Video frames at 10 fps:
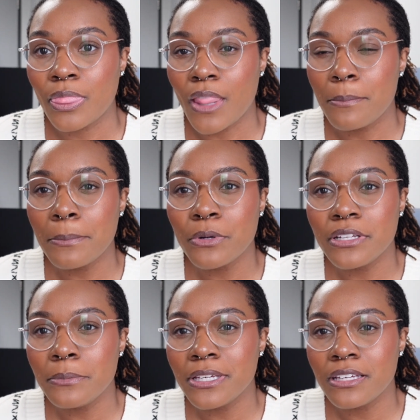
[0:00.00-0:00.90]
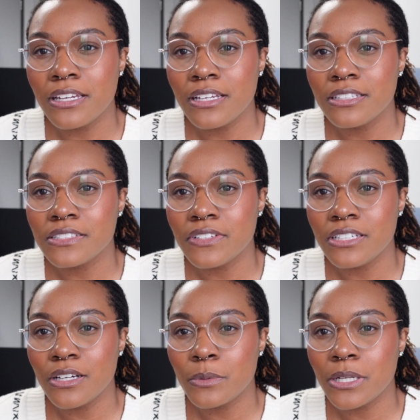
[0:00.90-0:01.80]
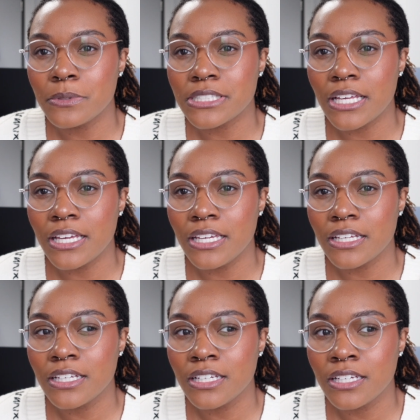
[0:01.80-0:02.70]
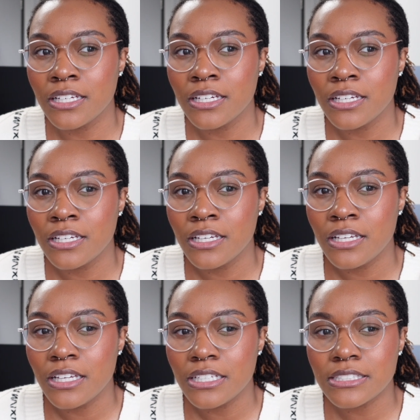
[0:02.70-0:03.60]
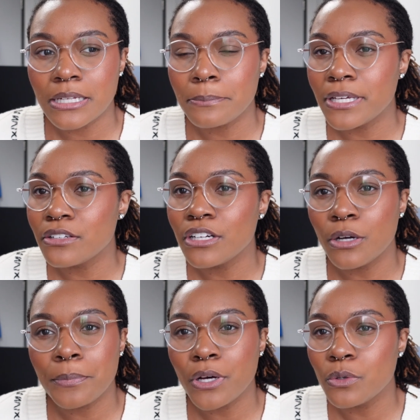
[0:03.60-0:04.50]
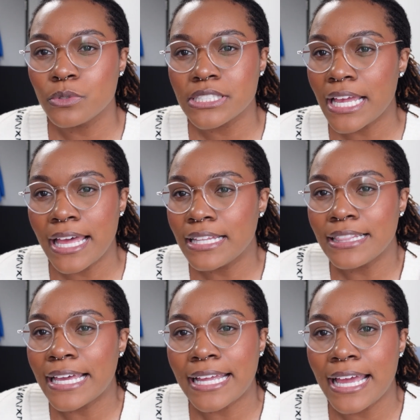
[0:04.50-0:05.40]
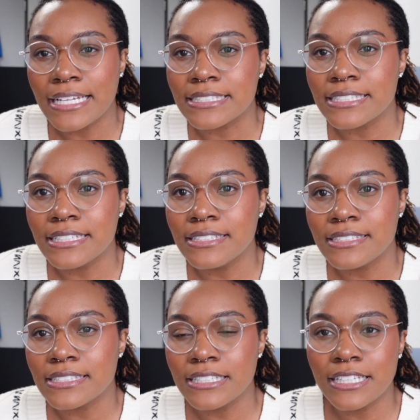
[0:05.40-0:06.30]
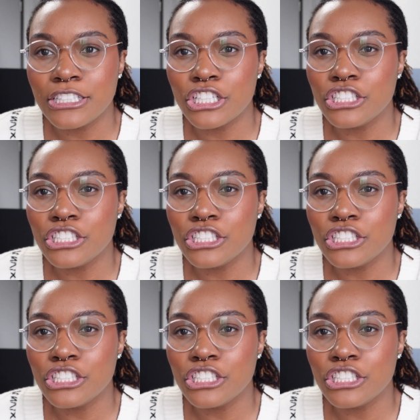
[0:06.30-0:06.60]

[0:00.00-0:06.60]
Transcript: Remember in the beginning of this video when I was like, it's like BetterHelp owns like AdSense. They're